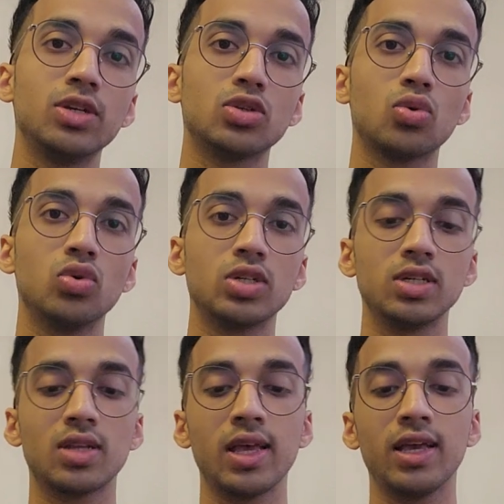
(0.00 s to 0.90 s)
based
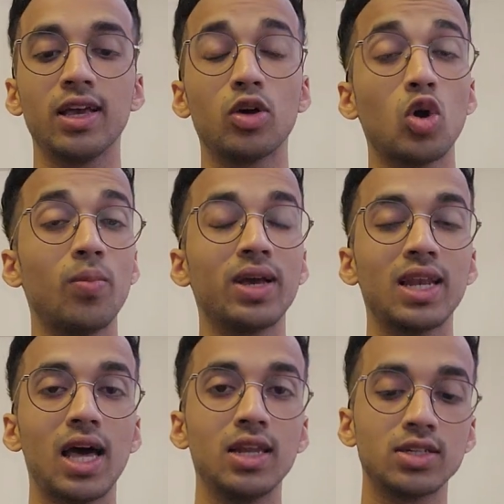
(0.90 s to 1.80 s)
courses like economic
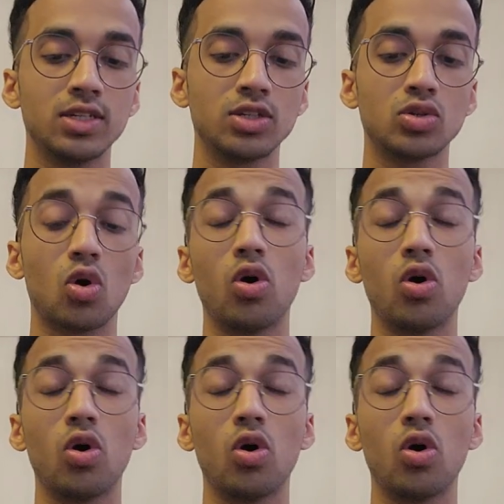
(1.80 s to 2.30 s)
analysis,